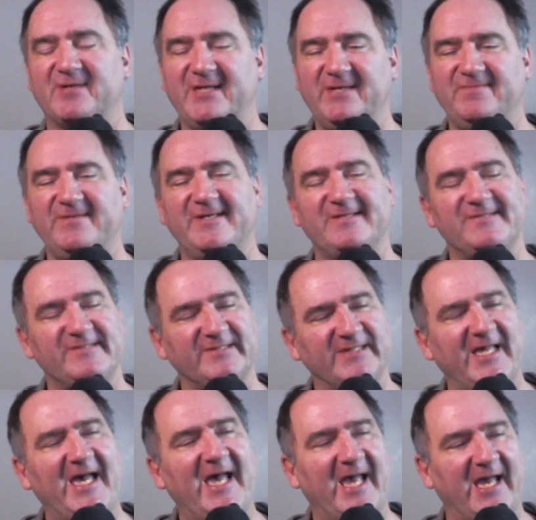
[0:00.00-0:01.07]
previous
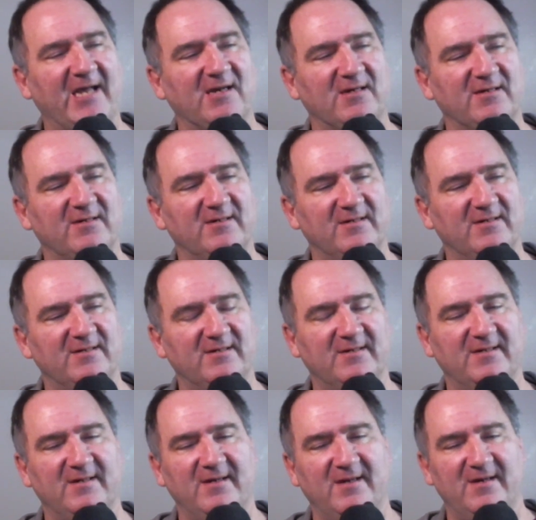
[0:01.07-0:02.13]
slang.
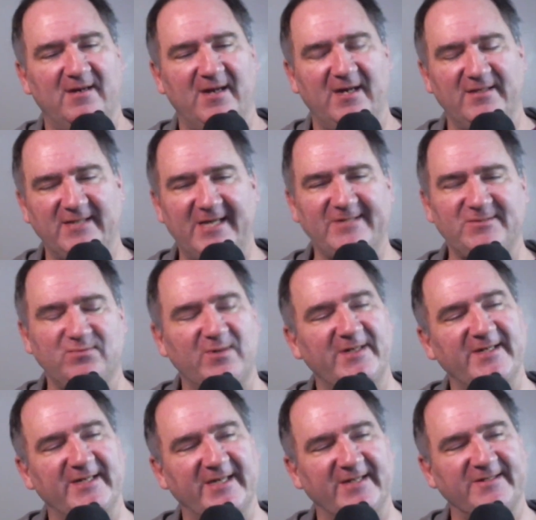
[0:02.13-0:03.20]
And that's where
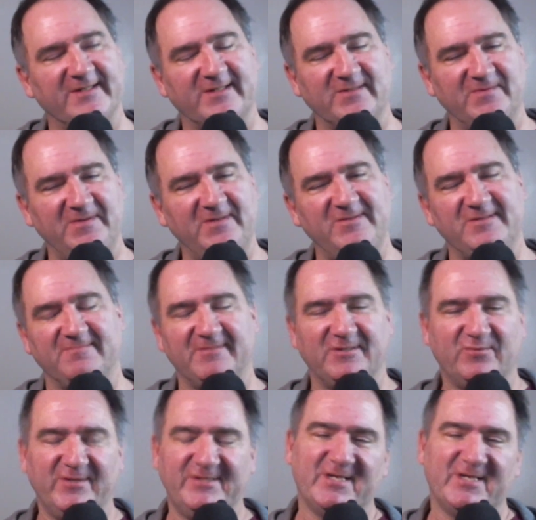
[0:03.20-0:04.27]
you get the confusion
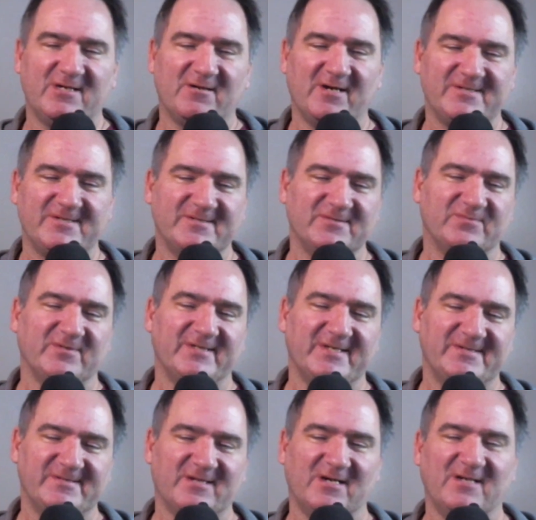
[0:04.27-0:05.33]
between generations when
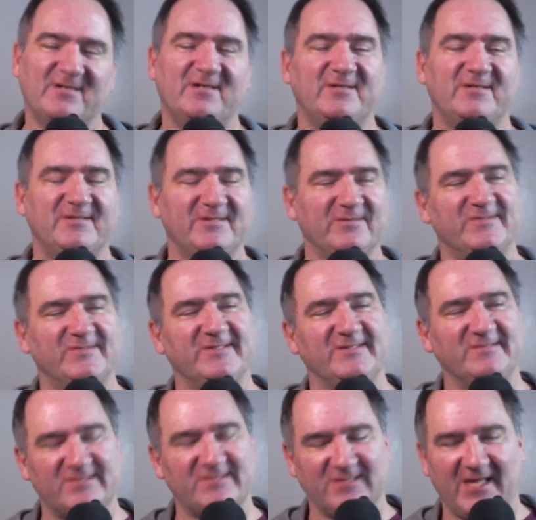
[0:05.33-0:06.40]
they start
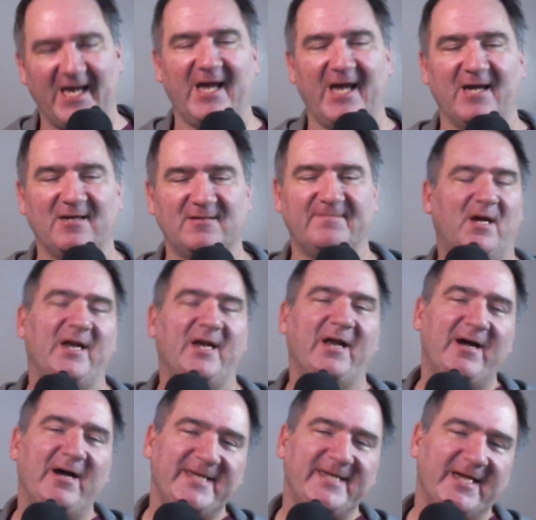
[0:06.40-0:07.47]
using slang.
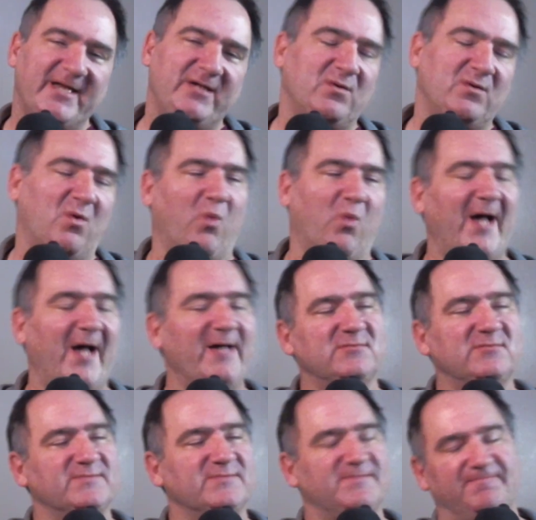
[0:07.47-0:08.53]
Now, I get it.
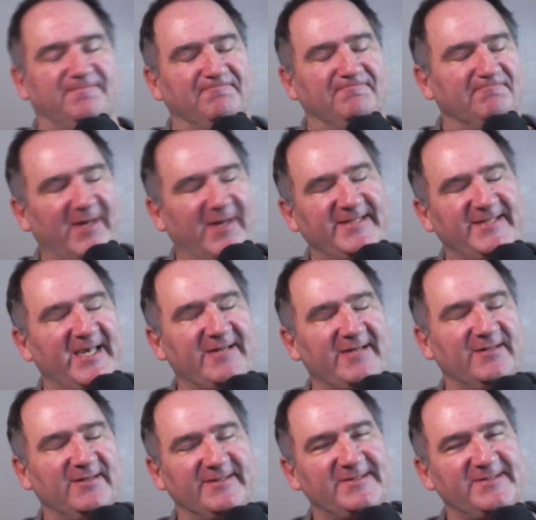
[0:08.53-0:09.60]
While my take
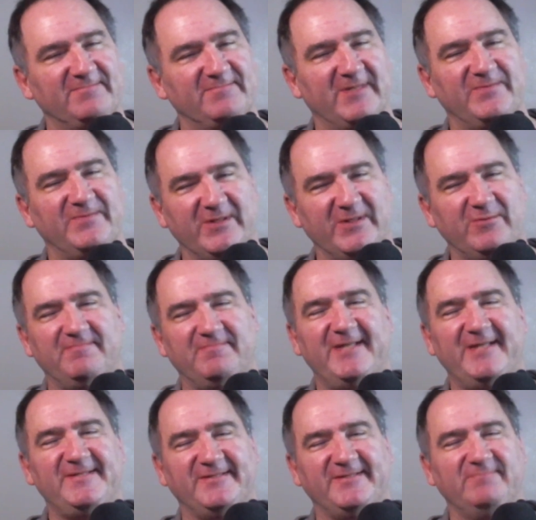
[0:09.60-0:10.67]
on this and my view, it
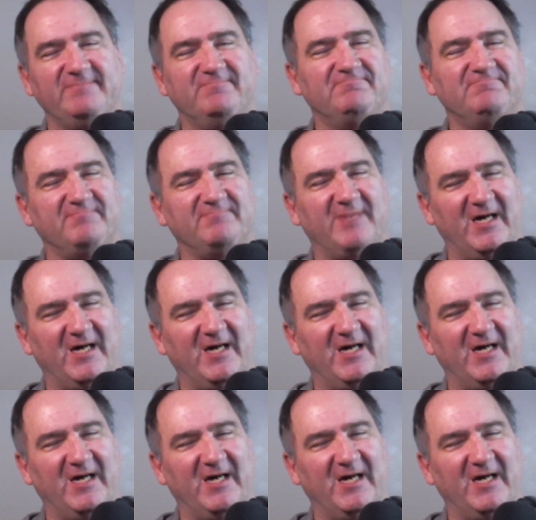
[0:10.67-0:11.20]
might seem